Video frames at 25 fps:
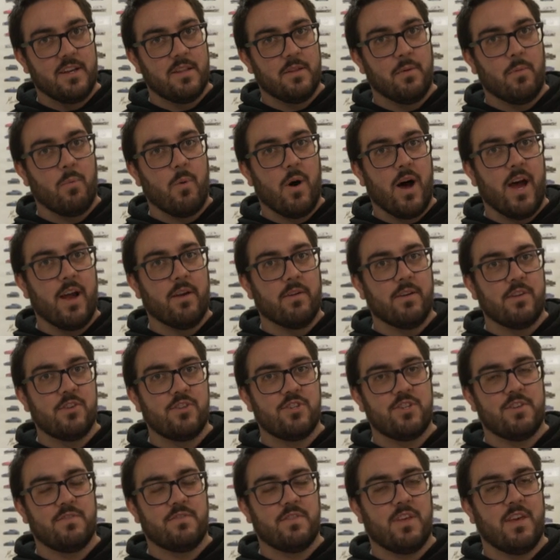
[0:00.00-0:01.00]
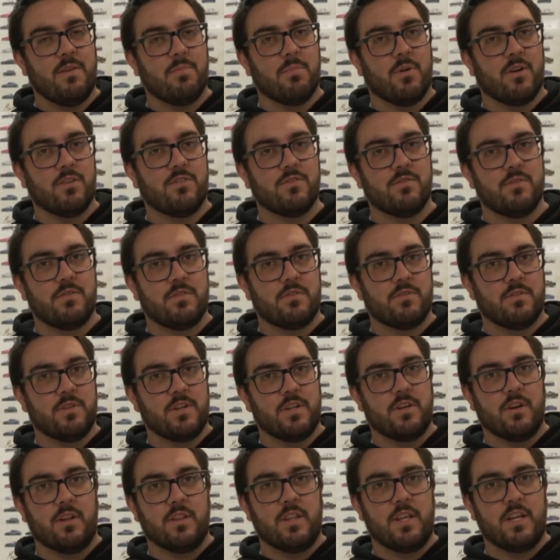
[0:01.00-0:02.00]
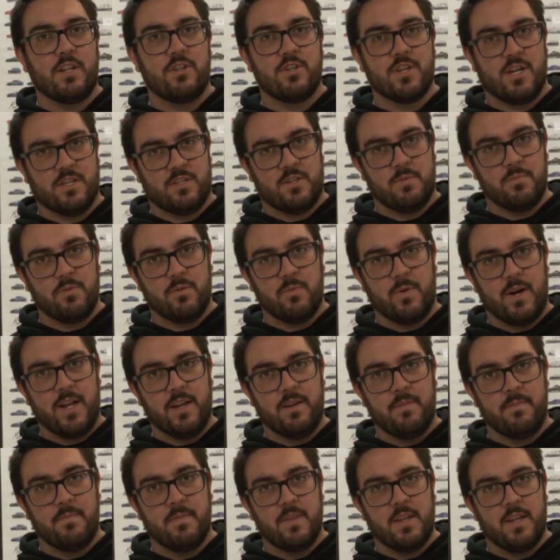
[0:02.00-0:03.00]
The wire in shift kit module, it's already got the adjustable one.